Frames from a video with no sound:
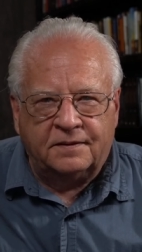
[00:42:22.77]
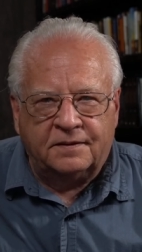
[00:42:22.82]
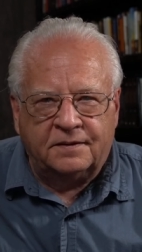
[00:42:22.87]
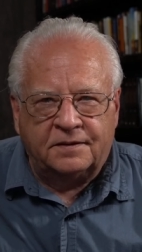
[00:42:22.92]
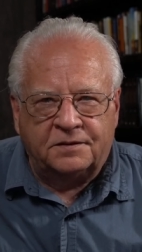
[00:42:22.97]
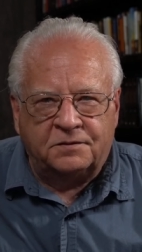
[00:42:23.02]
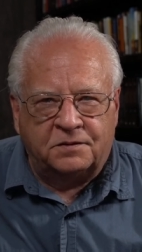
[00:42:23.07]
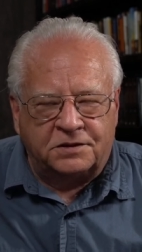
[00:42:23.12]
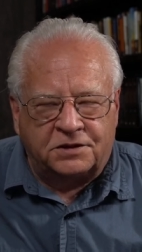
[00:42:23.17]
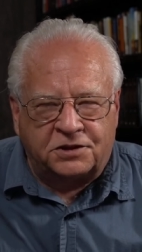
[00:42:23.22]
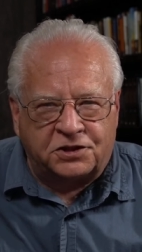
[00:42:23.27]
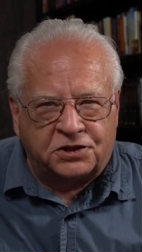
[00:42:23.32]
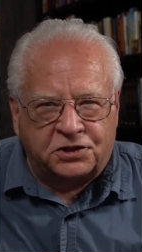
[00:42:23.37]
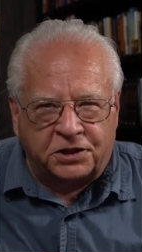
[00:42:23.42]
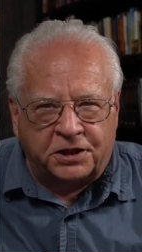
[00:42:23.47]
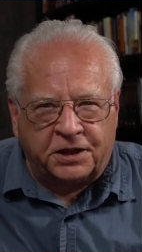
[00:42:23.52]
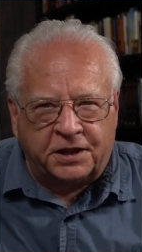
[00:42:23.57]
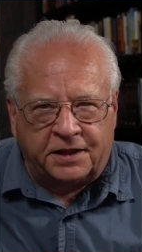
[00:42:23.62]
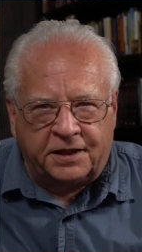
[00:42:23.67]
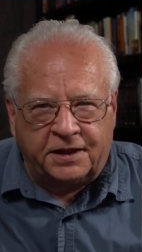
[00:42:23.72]
That's what
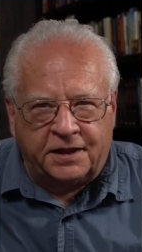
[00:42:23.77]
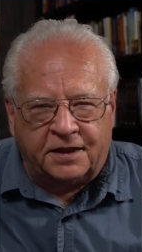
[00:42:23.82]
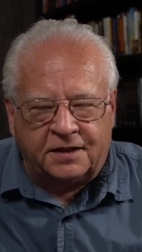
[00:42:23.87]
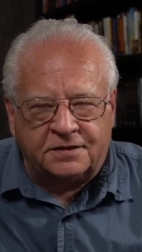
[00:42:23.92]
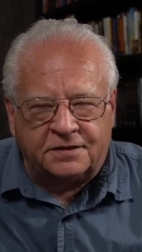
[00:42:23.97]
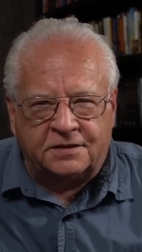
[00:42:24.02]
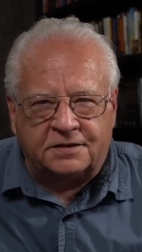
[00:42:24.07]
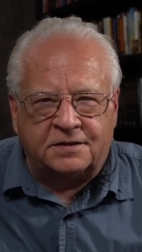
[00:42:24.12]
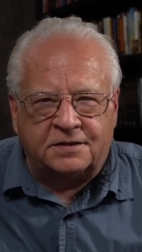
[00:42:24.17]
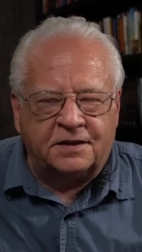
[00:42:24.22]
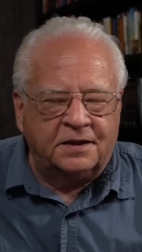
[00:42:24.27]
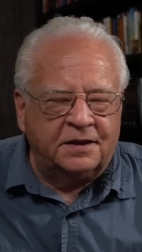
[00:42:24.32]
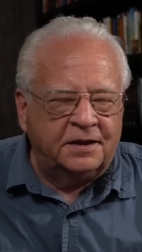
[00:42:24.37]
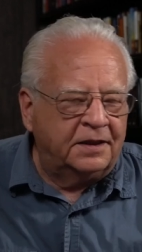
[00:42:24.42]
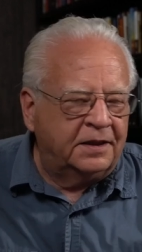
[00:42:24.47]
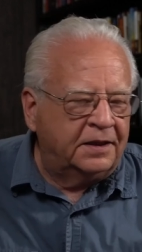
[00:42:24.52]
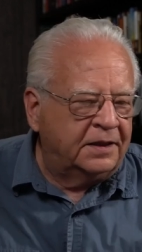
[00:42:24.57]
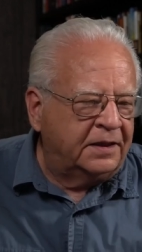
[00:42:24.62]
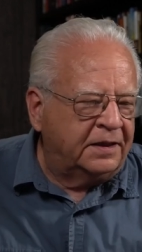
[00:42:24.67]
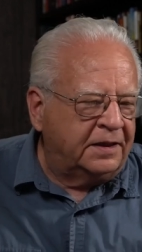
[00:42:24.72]
sin is. It's,
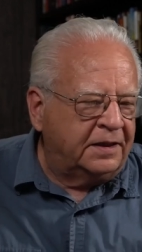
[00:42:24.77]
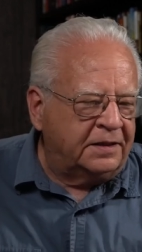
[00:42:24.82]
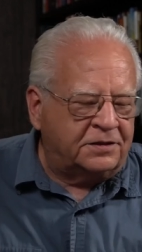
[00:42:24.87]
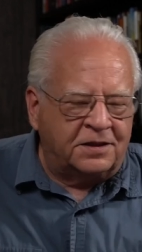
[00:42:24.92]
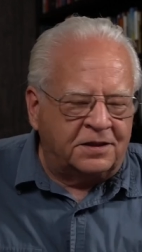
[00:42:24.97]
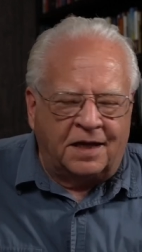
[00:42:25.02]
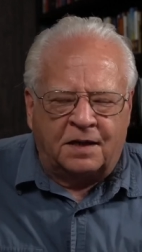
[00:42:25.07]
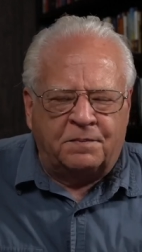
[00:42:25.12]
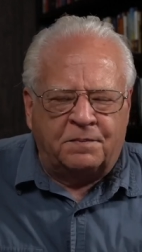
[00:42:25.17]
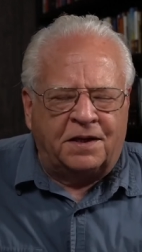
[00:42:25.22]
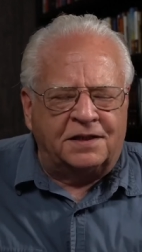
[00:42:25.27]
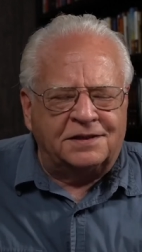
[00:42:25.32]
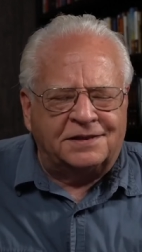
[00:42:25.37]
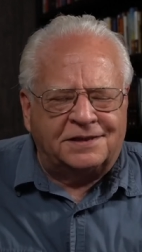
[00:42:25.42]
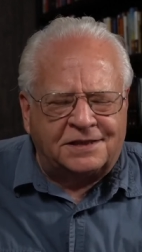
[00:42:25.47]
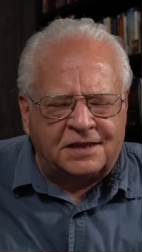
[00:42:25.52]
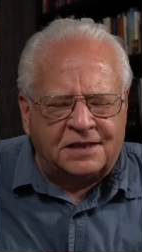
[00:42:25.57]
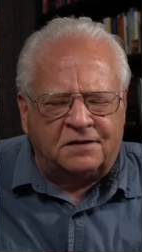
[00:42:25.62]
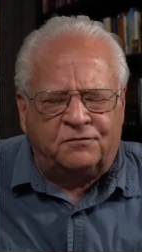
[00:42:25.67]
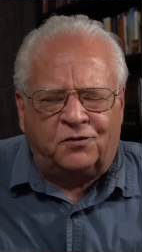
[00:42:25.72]
it's not about
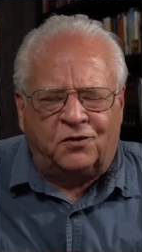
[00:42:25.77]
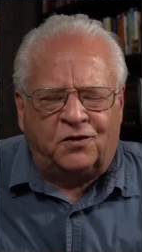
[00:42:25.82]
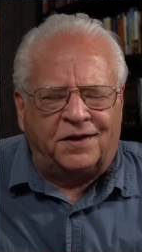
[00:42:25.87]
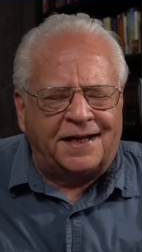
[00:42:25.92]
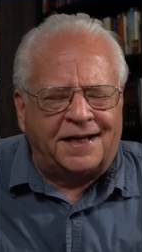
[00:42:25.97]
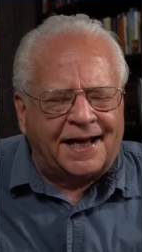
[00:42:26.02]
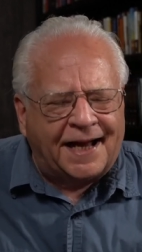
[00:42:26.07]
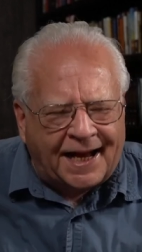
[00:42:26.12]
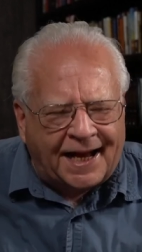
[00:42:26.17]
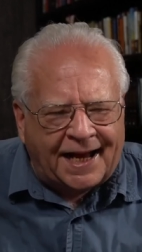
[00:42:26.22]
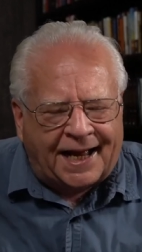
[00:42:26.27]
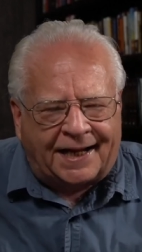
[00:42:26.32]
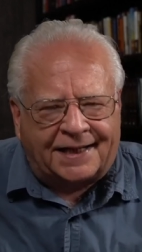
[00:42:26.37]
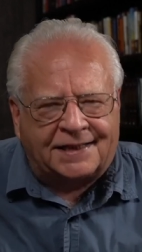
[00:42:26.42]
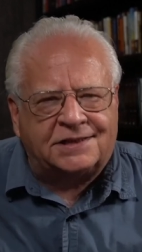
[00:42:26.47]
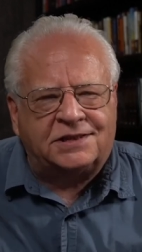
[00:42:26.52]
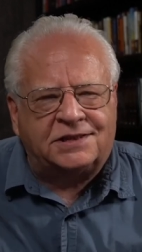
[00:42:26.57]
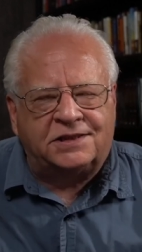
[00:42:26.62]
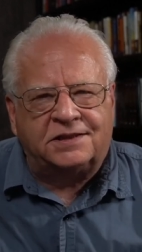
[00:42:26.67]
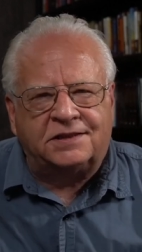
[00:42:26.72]
sinful
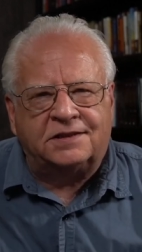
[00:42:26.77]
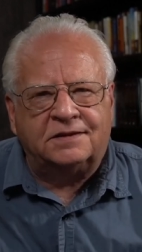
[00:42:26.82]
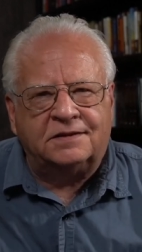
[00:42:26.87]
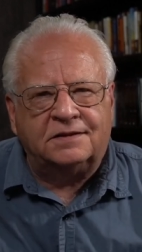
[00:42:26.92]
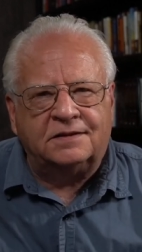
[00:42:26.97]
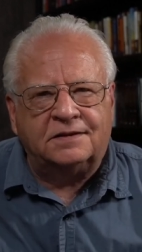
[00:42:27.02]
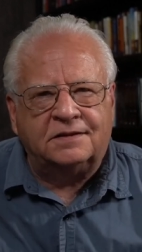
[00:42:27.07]
acts.